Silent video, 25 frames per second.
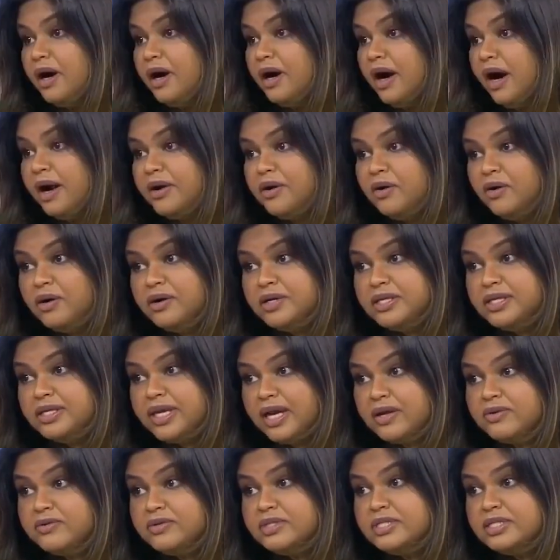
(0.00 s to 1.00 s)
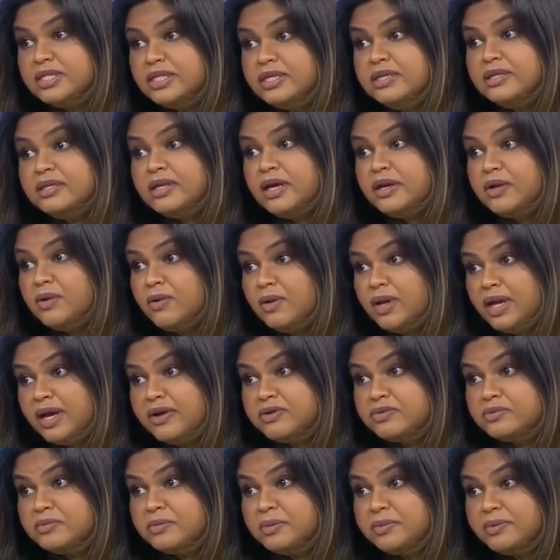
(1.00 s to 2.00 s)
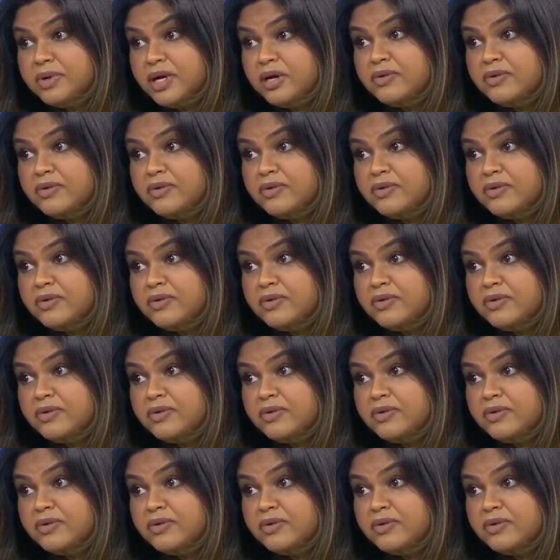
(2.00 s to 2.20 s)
I can't guarantee that no lives will be put at